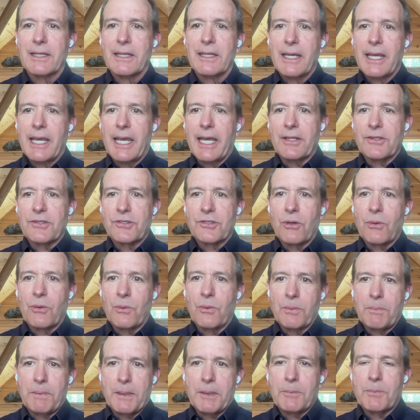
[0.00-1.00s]
And so,
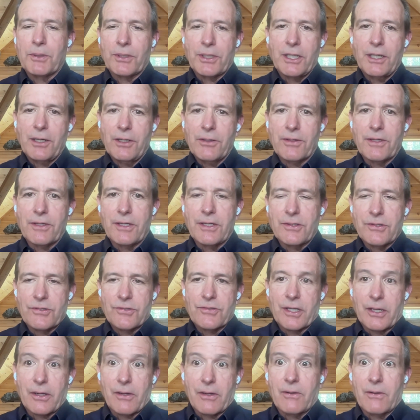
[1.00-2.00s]
when people hear
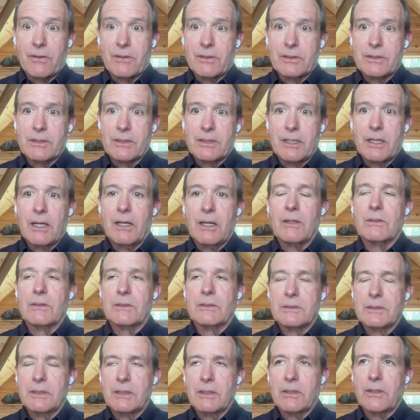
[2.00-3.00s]
this, they go,
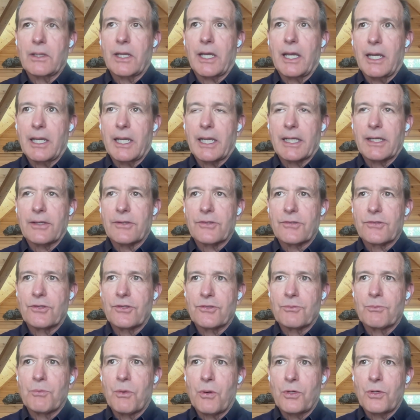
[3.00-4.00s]
oh, okay, I guess
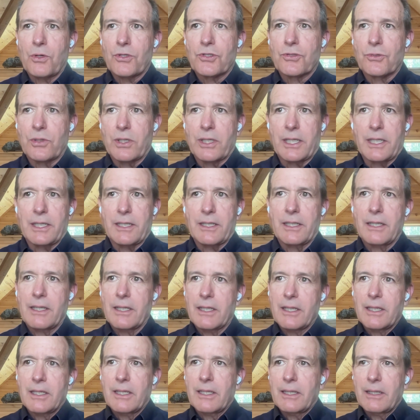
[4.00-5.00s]
there's more to it. And
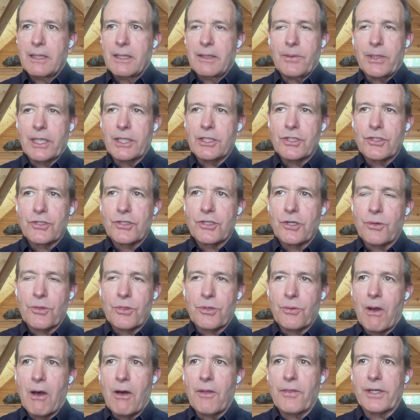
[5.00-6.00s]
we can just go
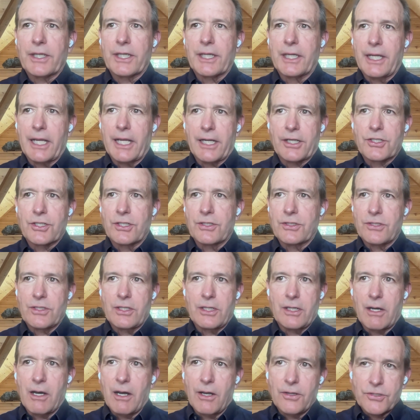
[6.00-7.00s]
through all the connections.
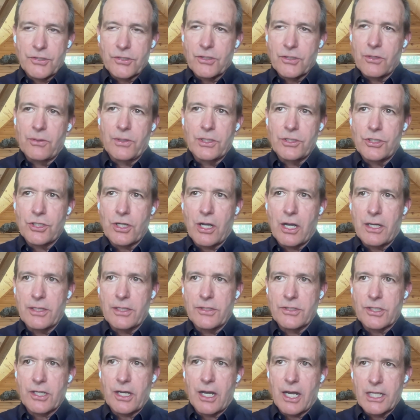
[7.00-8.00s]
It also in
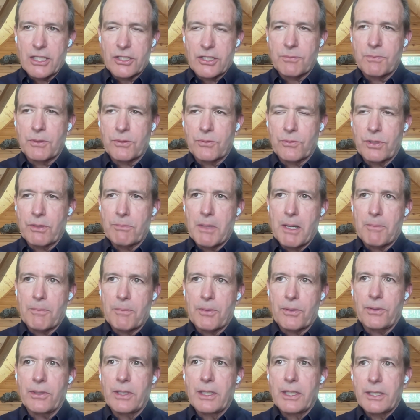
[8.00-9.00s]
John's gospel,
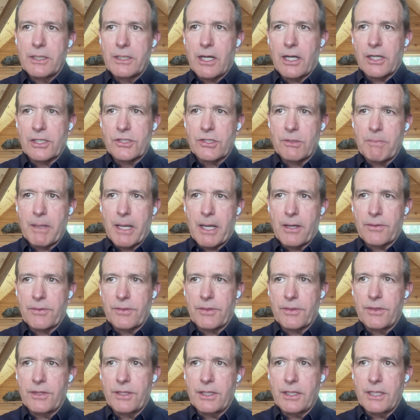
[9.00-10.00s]
remember, talks
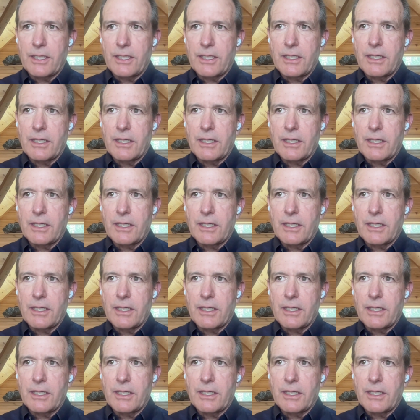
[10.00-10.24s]
about the